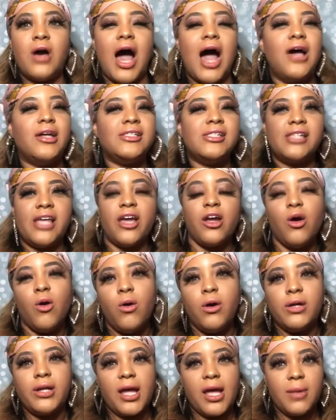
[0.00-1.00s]
I'd say go
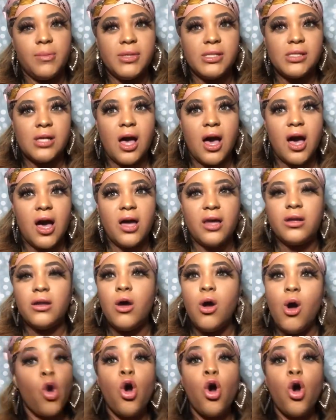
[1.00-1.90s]
on Amazon,